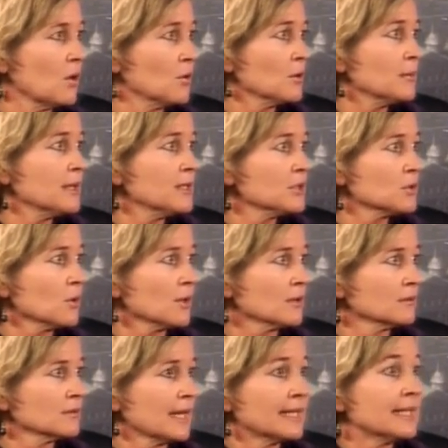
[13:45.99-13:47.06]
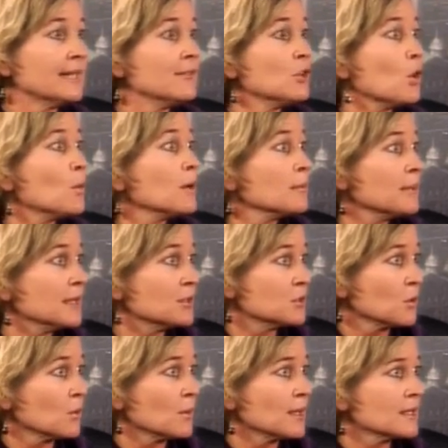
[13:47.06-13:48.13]
own a bead store. I didn't even know what a
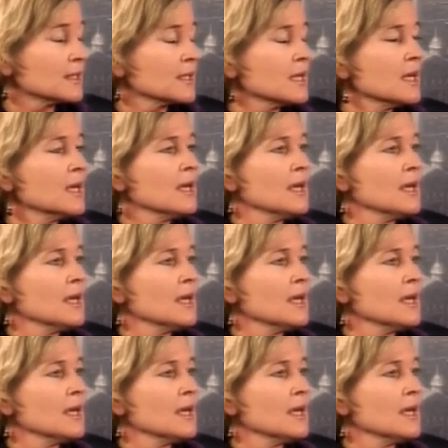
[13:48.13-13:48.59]
bead store was.